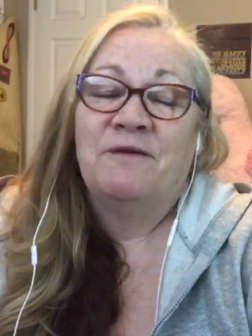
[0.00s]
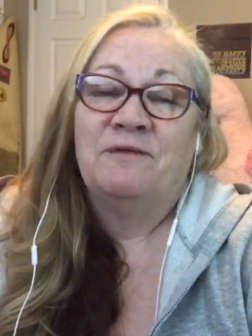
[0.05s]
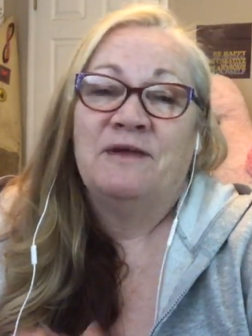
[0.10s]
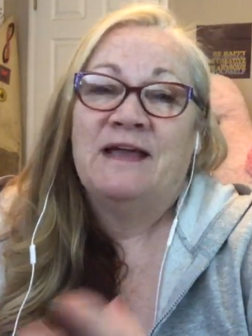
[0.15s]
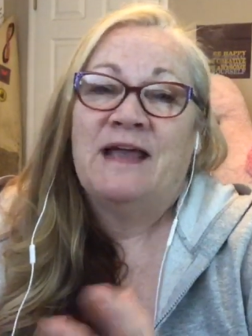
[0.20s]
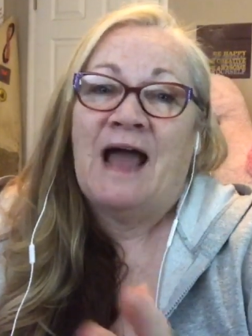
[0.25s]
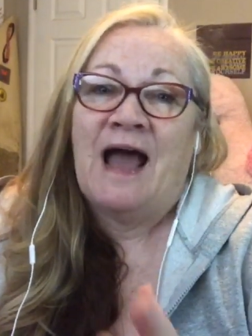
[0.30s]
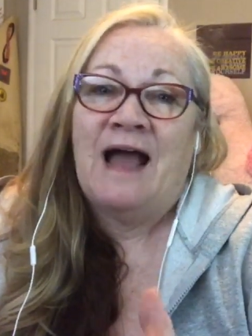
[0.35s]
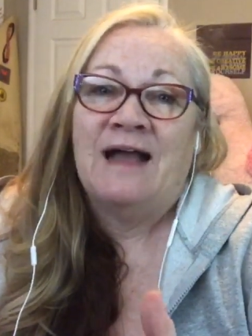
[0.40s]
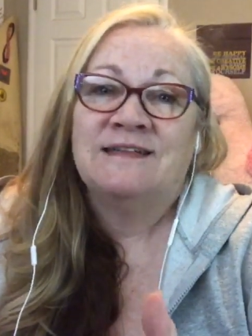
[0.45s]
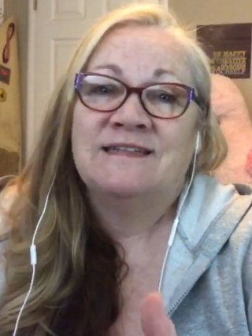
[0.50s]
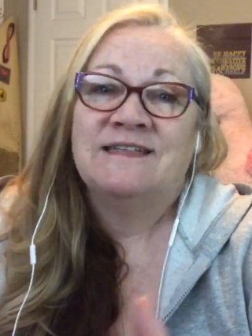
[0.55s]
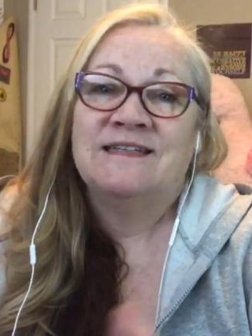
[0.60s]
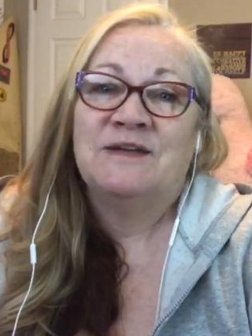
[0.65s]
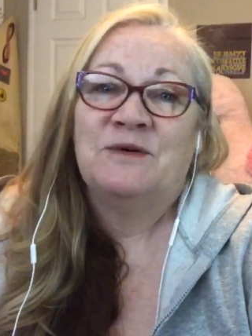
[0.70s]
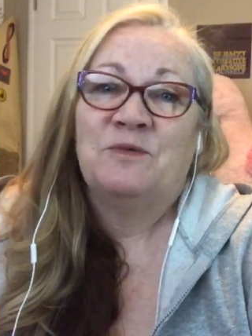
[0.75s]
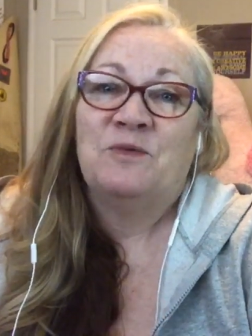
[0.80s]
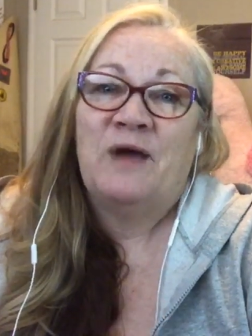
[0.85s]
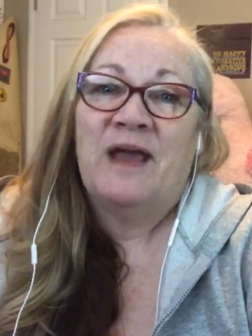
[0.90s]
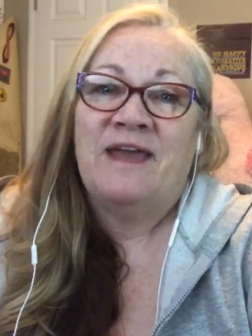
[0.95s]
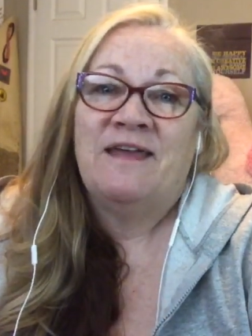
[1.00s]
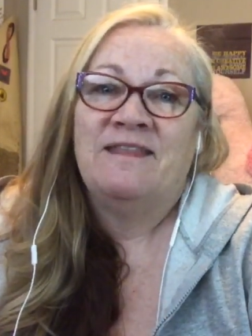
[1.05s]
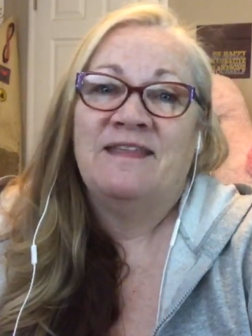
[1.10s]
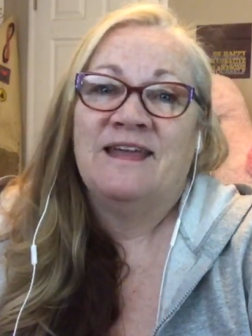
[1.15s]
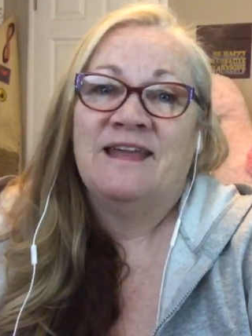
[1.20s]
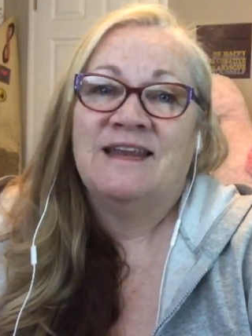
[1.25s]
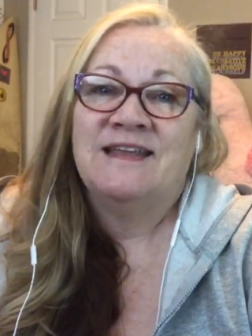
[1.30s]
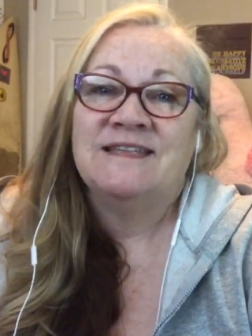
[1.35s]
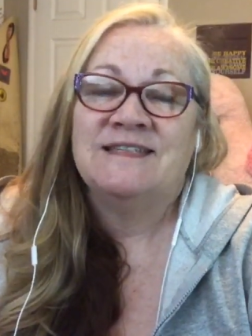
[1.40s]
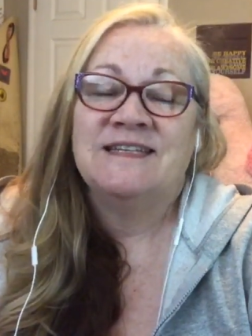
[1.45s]
react in a way
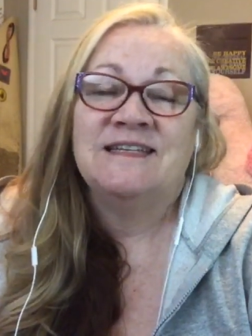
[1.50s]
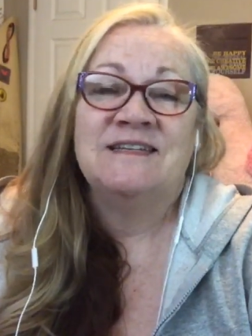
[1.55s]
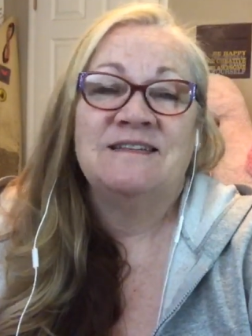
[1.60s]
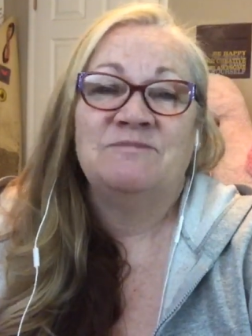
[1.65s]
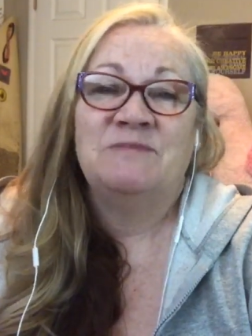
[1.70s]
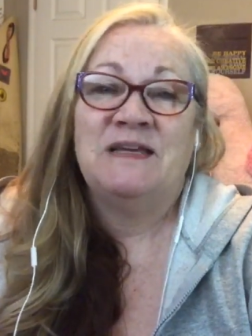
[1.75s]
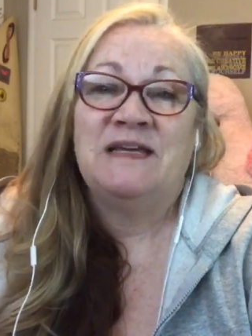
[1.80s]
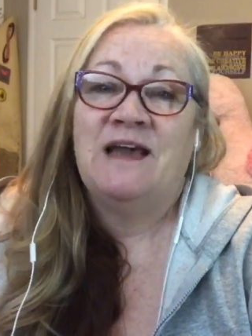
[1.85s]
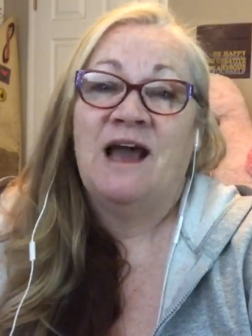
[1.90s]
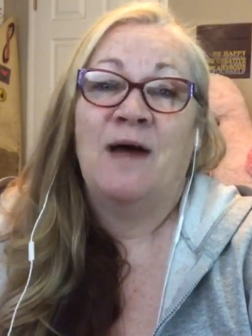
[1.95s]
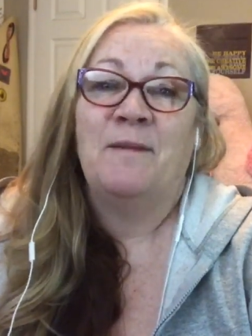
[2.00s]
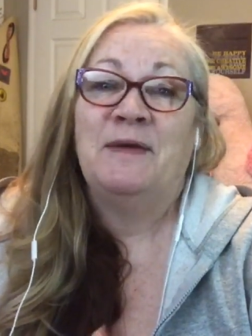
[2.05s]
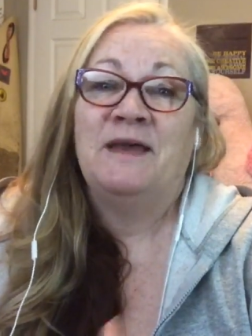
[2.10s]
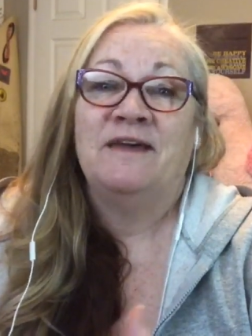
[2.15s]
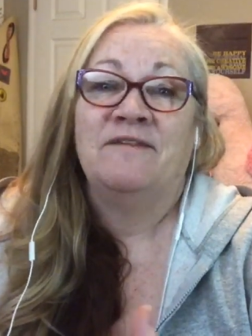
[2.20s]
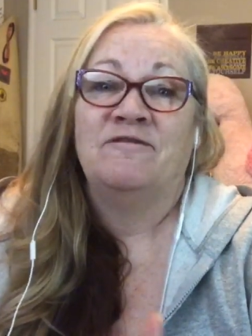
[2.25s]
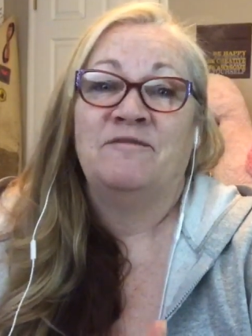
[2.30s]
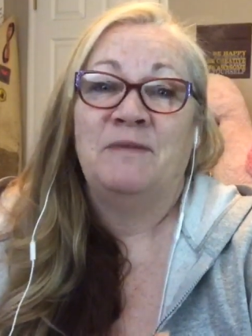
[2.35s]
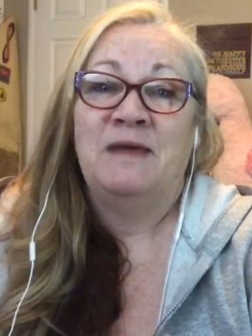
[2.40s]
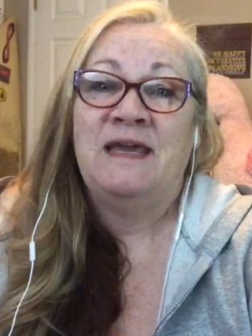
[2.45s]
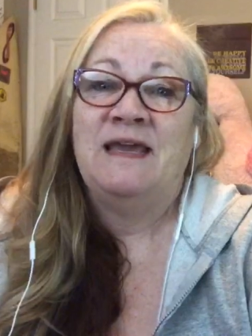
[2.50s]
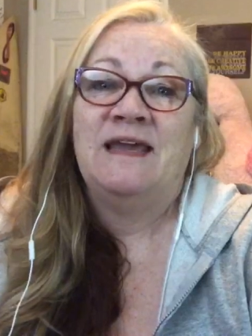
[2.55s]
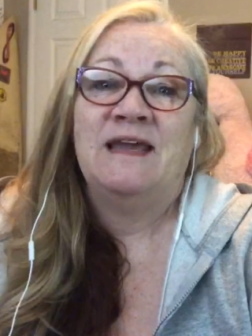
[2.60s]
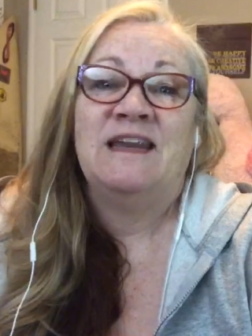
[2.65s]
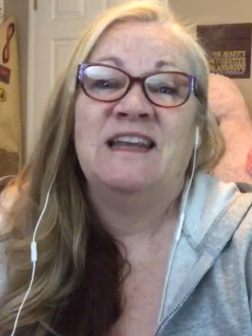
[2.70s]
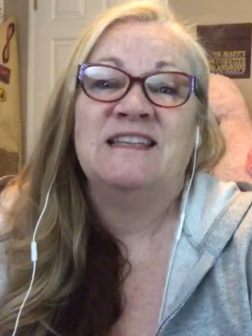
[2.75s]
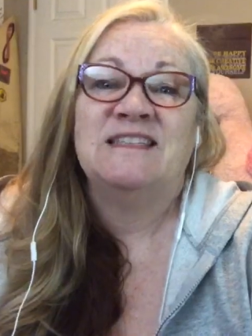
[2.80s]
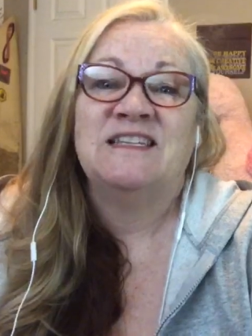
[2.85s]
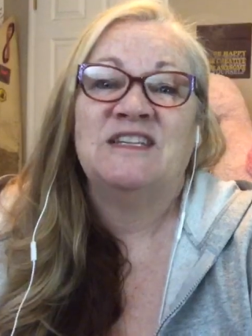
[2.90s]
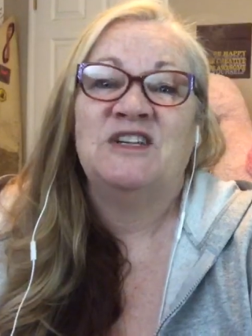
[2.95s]
that isn't becoming of me
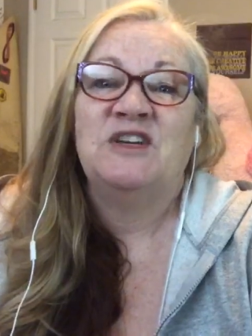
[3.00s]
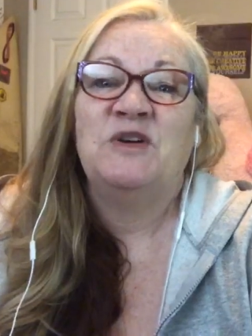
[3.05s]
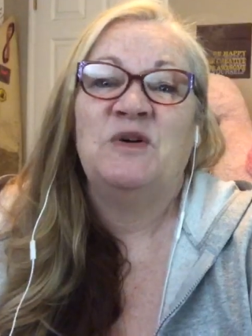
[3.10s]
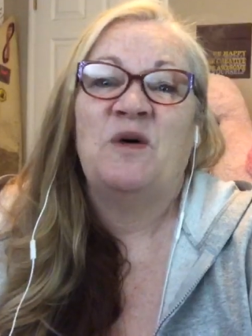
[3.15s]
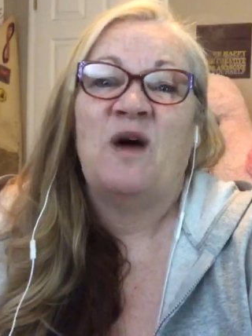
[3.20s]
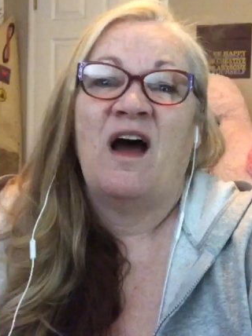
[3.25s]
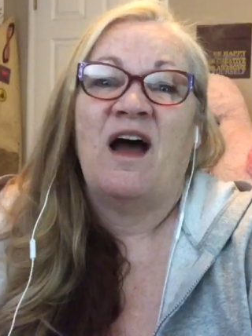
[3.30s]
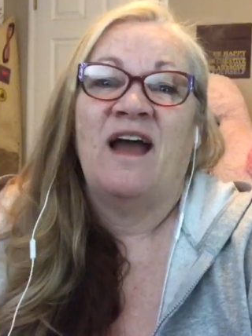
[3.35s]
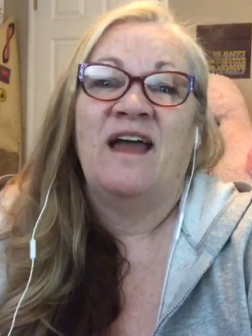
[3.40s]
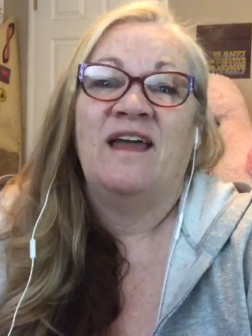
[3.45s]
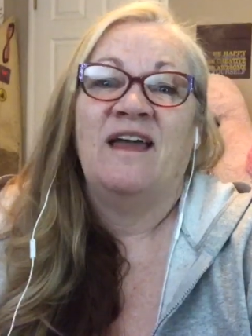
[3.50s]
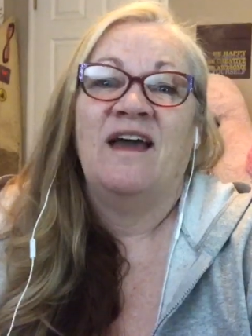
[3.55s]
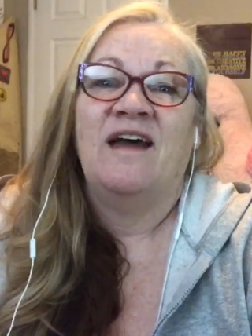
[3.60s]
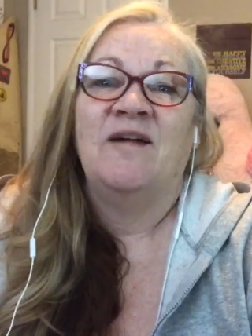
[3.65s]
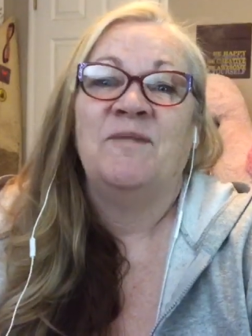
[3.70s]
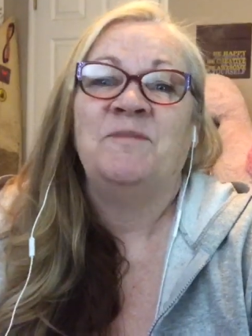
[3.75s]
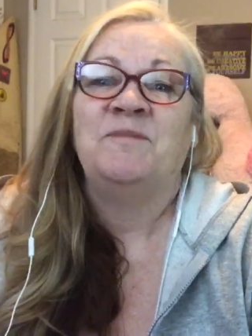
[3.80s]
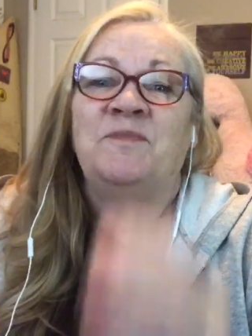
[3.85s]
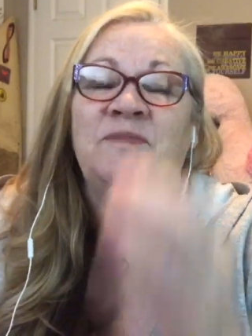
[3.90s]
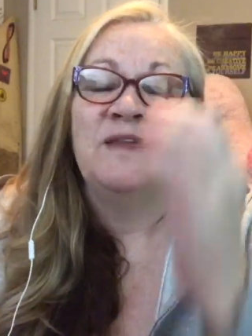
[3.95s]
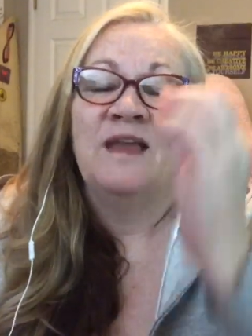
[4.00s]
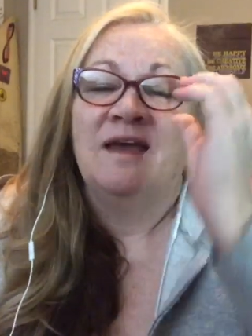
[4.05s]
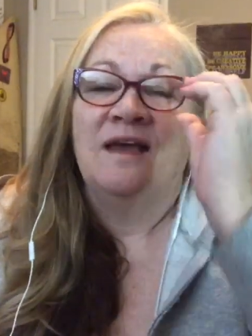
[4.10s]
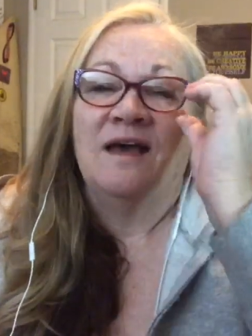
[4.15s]
and isn't who I am,